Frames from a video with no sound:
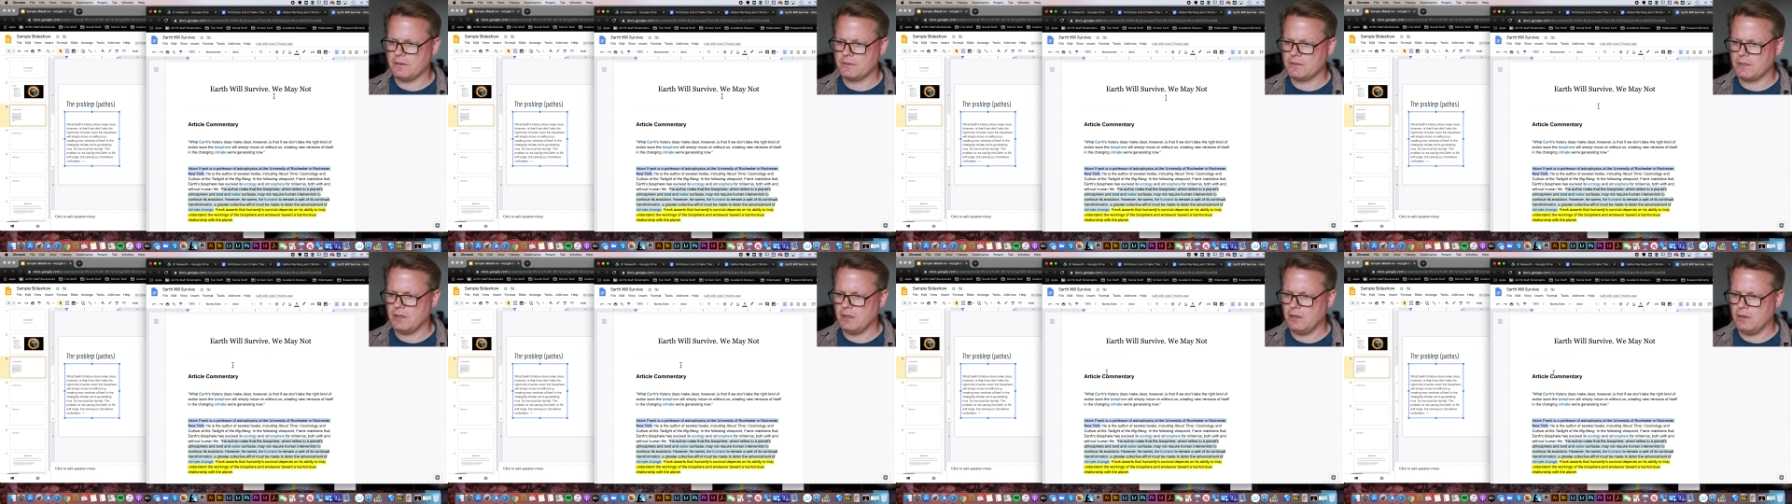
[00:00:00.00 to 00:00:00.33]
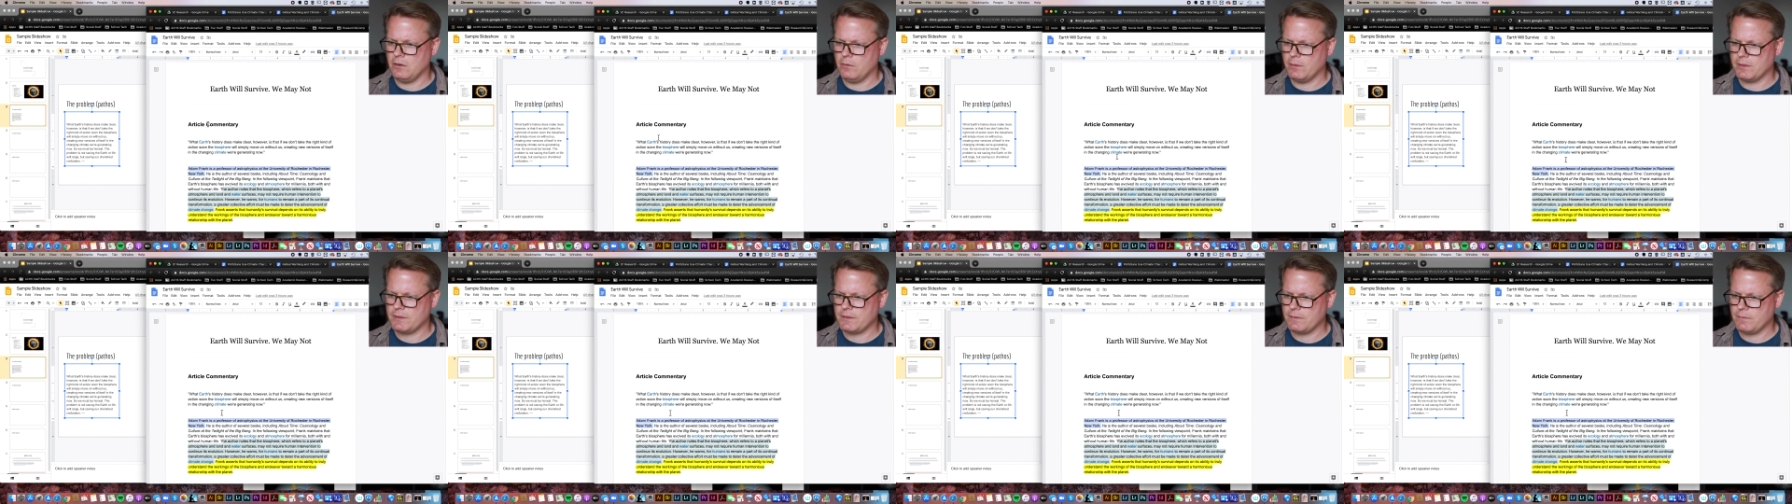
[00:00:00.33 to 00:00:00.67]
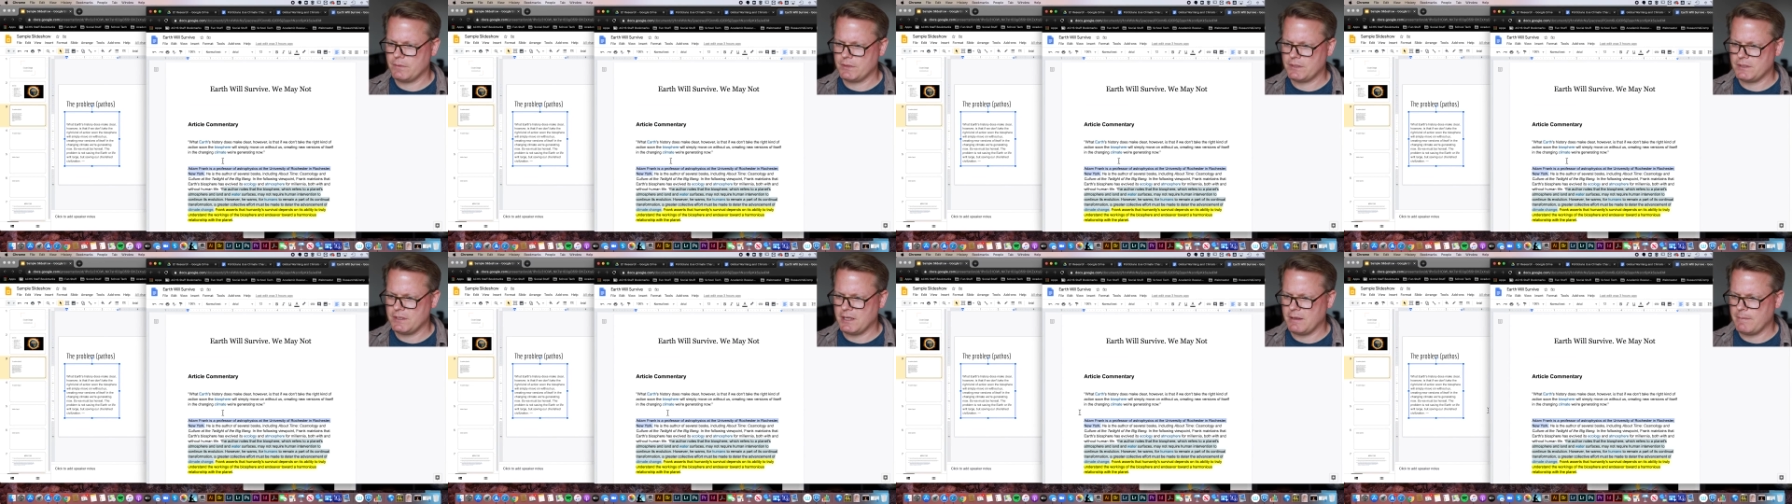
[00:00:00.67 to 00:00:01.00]
So what's
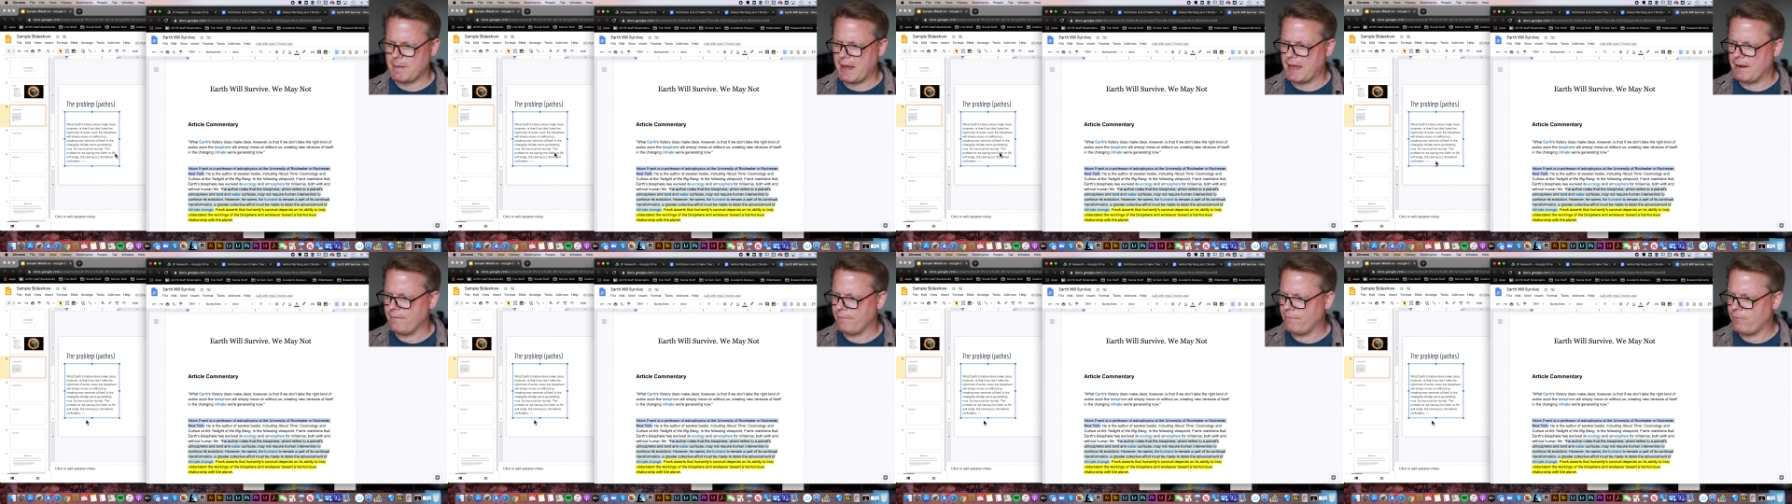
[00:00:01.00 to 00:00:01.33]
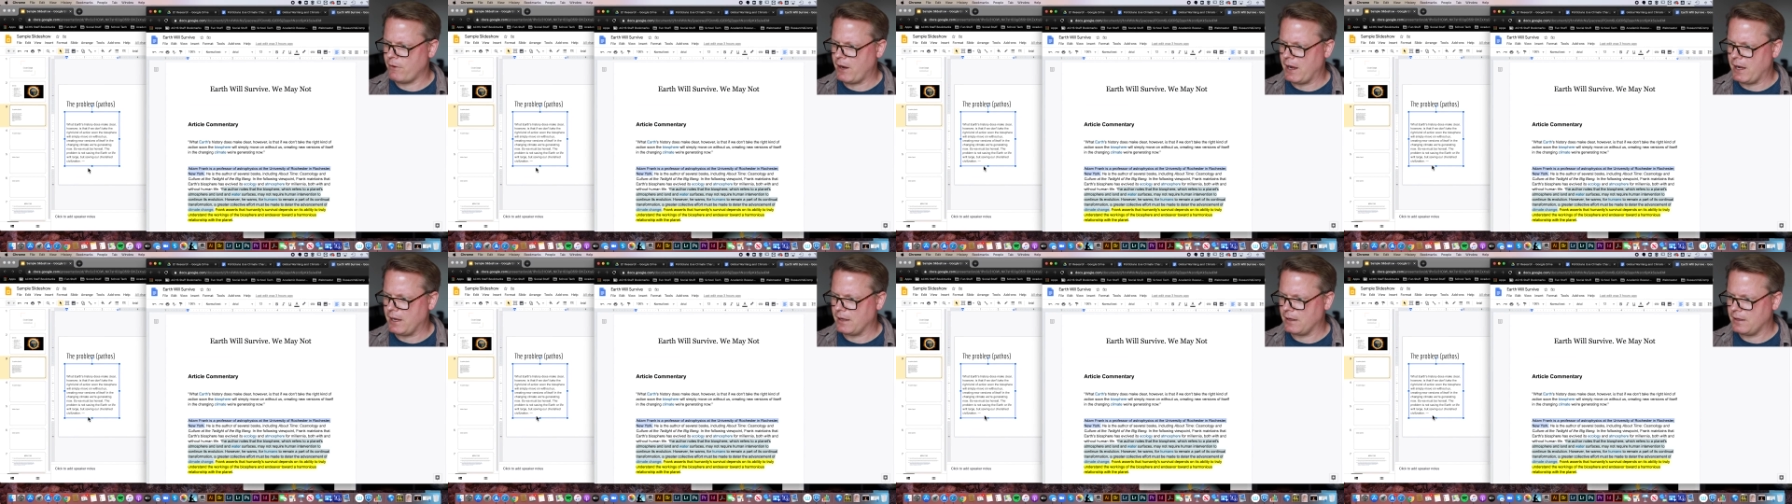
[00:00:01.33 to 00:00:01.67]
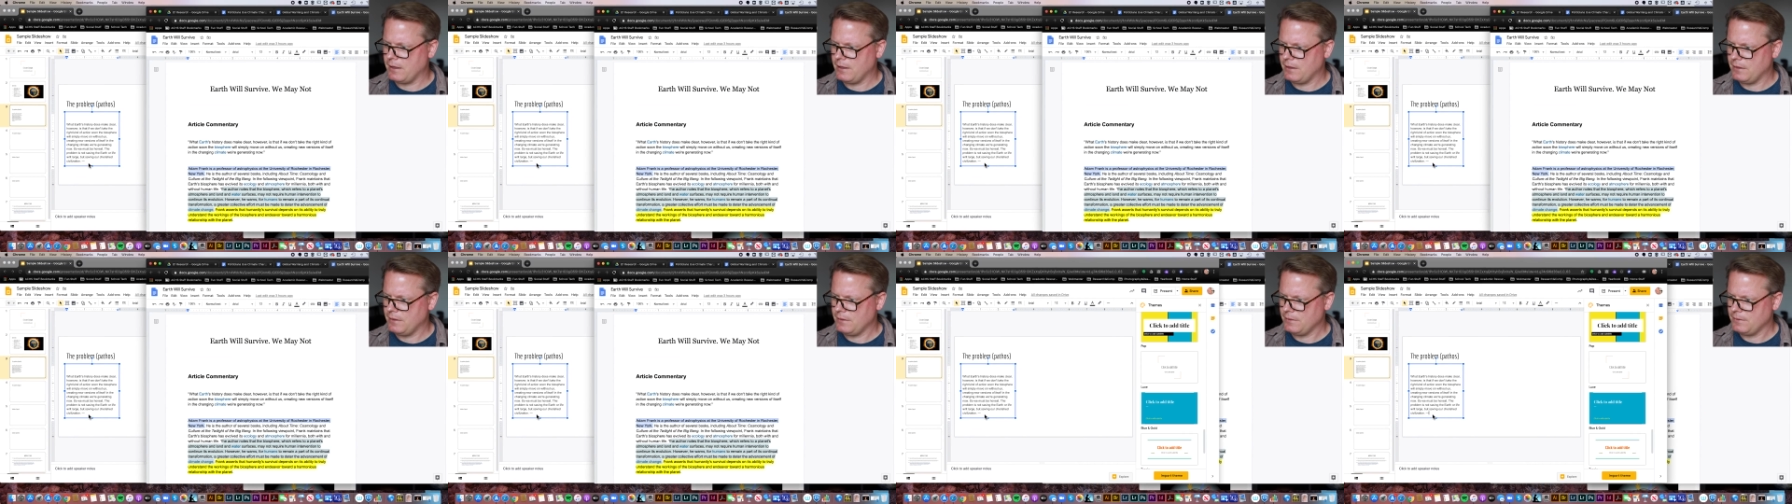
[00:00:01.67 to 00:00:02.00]
his name? Adam Frank.